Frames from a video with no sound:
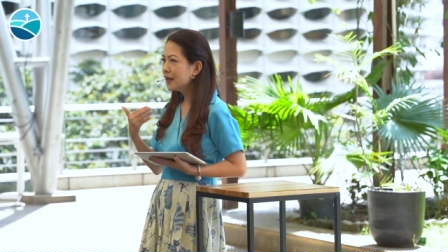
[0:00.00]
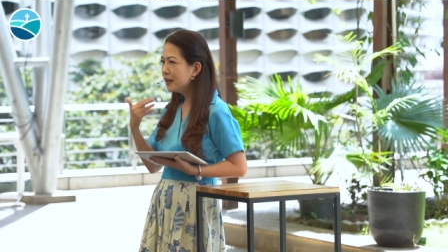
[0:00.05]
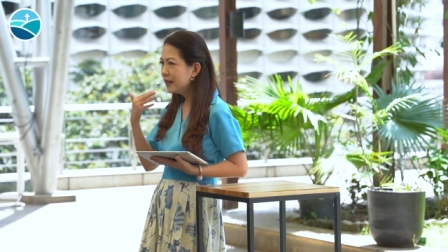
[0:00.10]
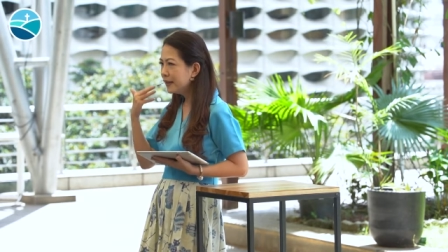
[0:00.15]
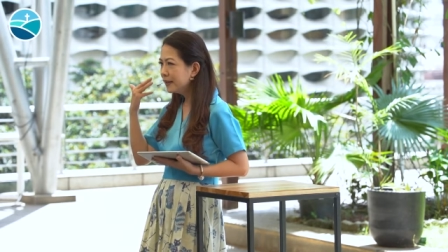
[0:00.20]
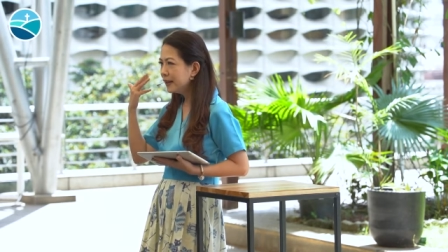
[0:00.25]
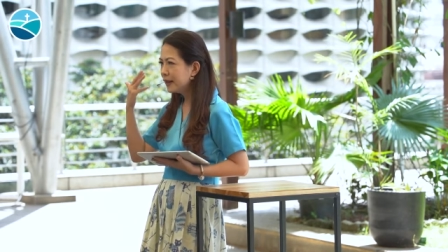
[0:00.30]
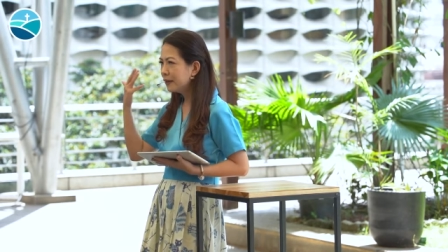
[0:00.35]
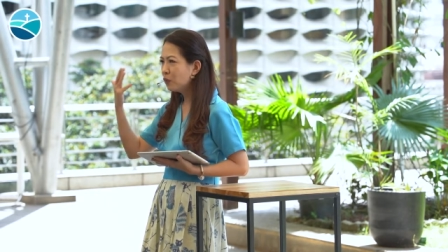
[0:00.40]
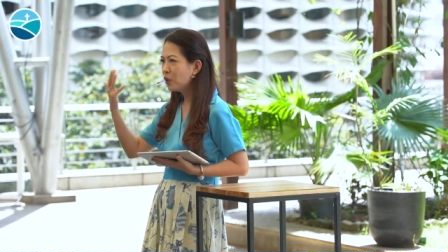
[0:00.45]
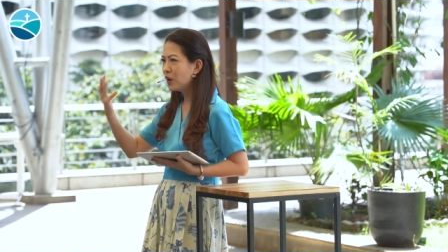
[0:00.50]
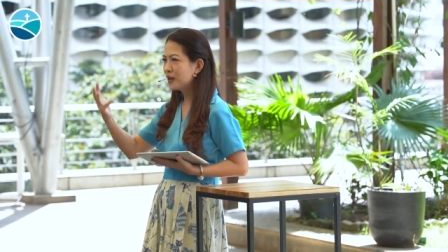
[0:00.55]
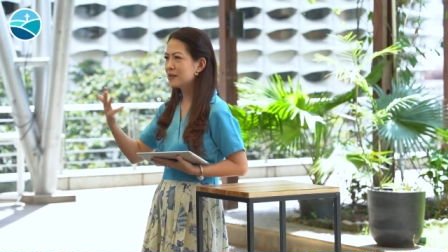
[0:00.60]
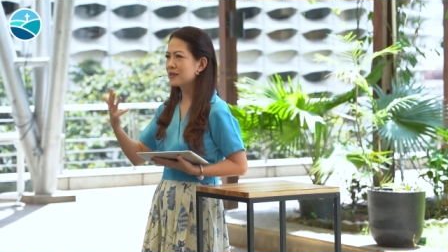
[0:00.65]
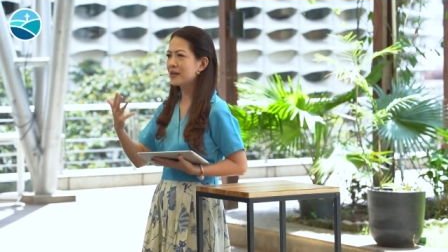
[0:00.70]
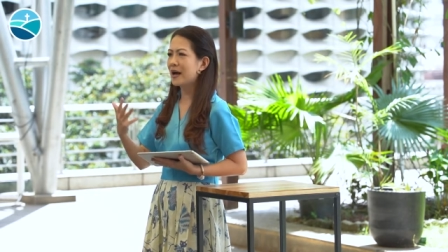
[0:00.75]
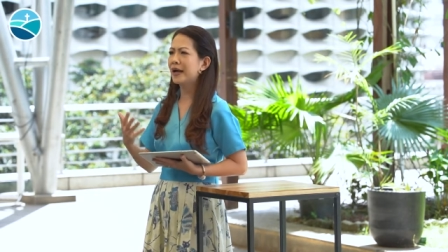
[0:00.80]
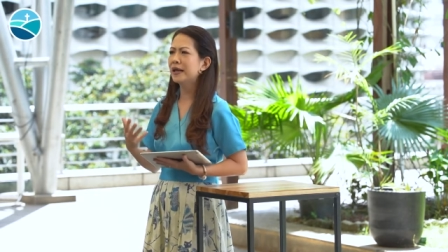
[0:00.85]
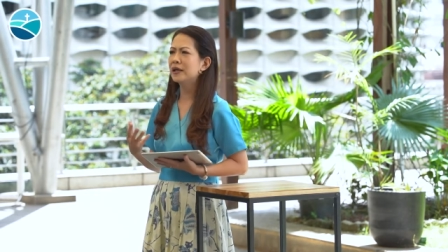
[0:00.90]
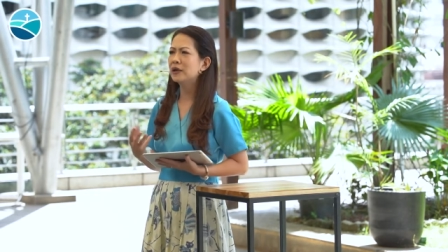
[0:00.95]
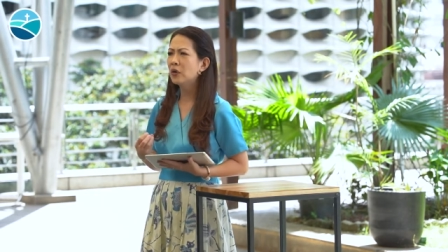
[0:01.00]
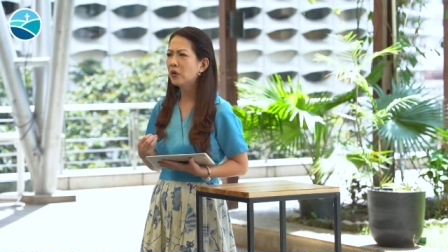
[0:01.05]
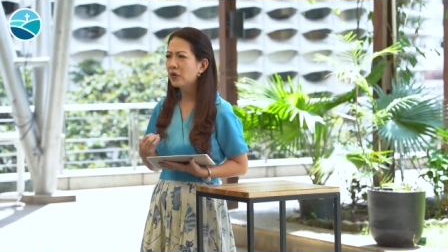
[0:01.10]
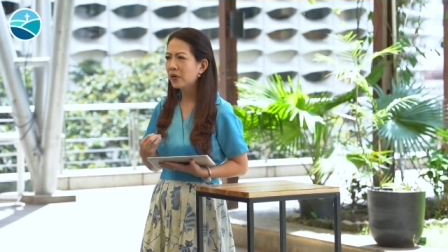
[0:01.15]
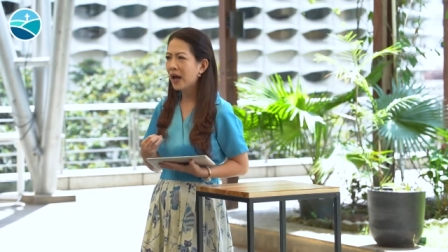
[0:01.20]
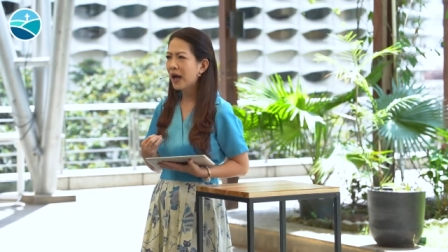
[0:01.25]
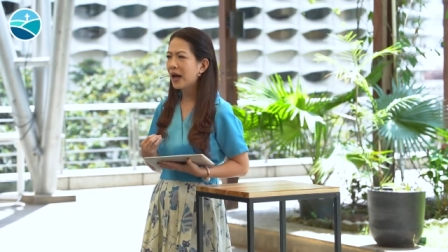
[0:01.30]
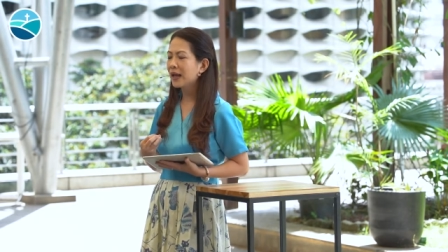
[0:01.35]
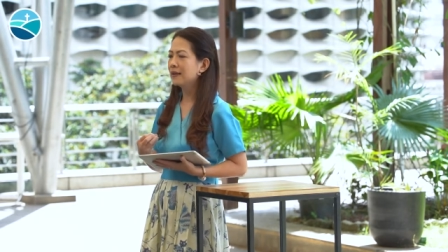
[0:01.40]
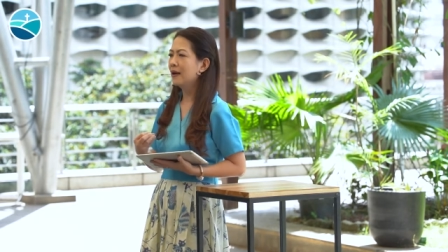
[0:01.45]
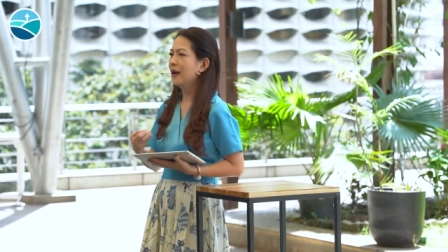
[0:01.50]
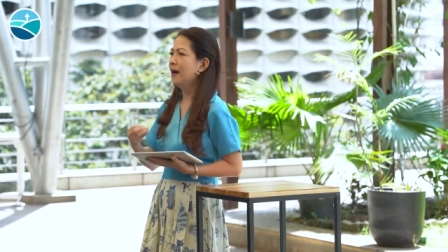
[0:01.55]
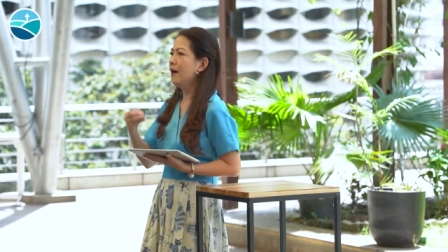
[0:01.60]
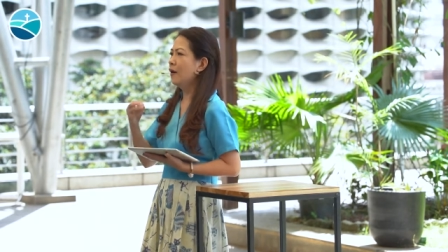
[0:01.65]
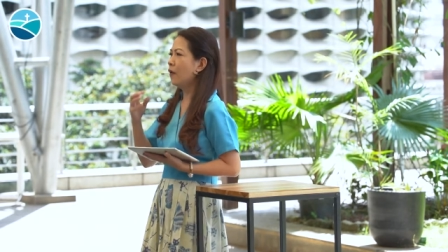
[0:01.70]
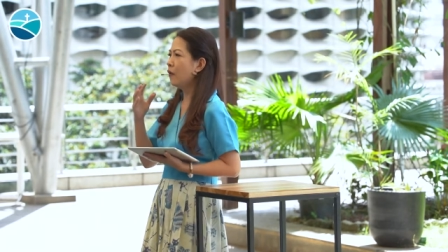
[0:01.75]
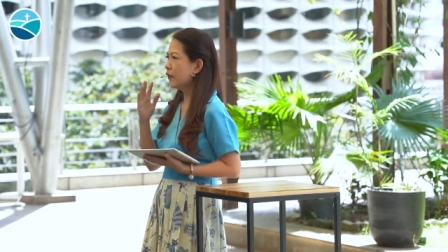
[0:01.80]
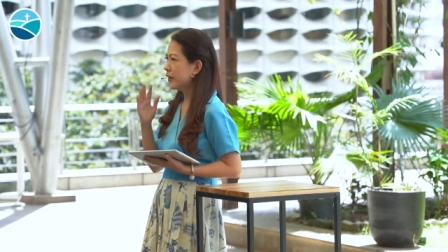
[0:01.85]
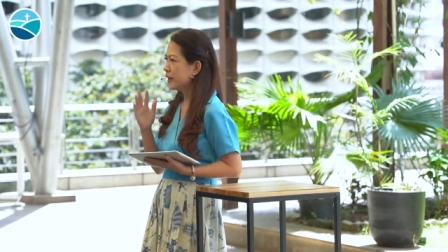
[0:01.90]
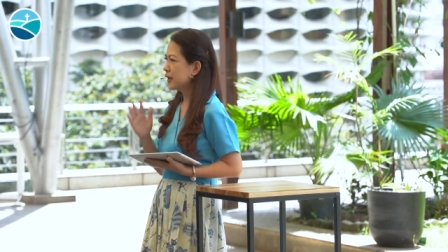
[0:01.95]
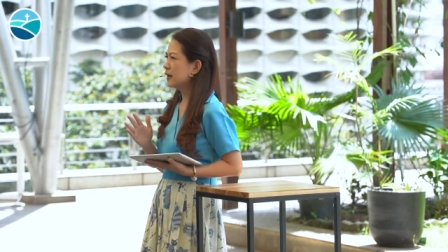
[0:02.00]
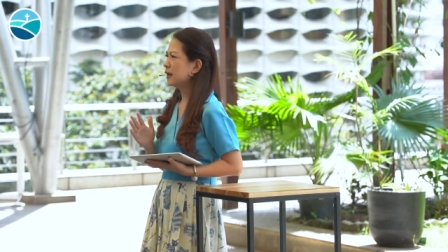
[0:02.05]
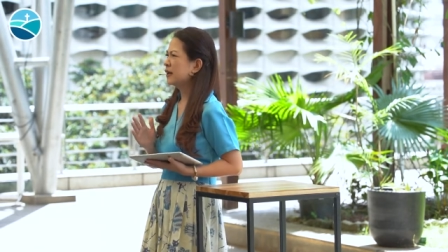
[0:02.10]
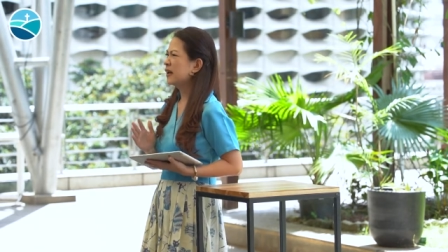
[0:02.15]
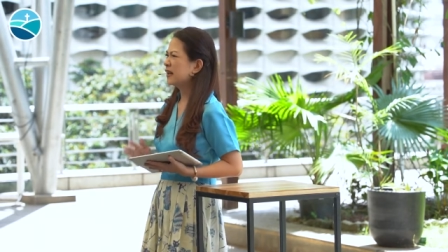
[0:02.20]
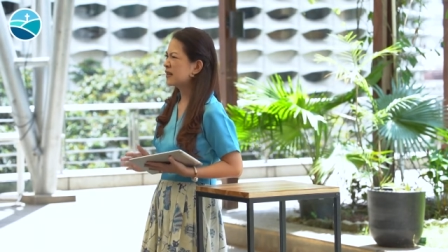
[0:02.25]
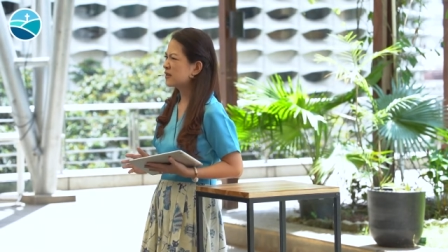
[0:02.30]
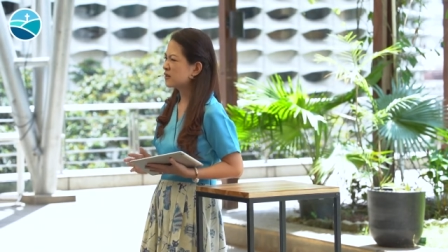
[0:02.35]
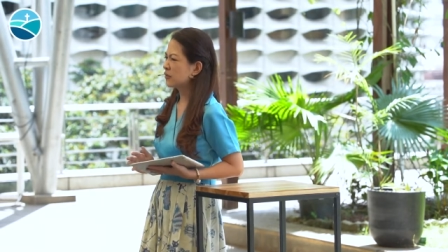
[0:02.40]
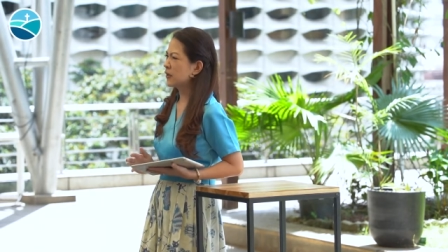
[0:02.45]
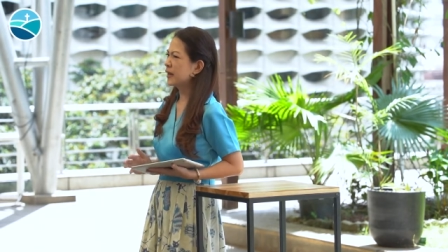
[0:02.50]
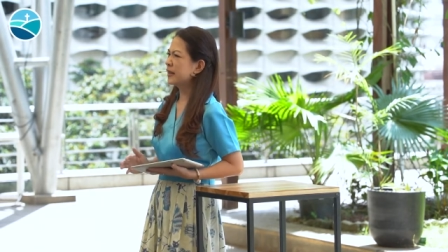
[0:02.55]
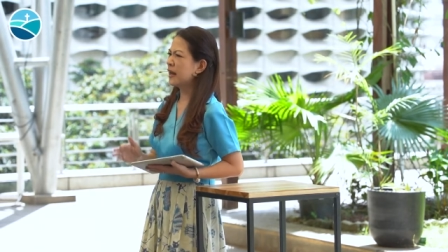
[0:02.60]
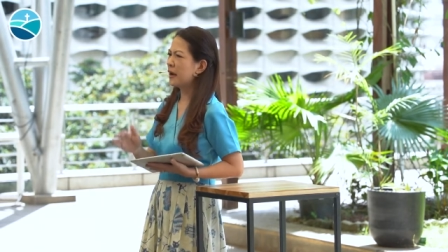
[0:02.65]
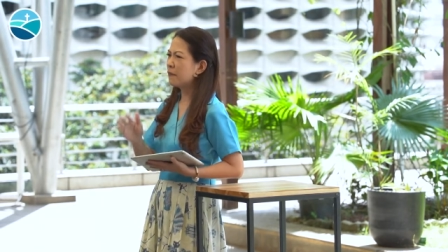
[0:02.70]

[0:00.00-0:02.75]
And then once I know that, oh yeah, that's right.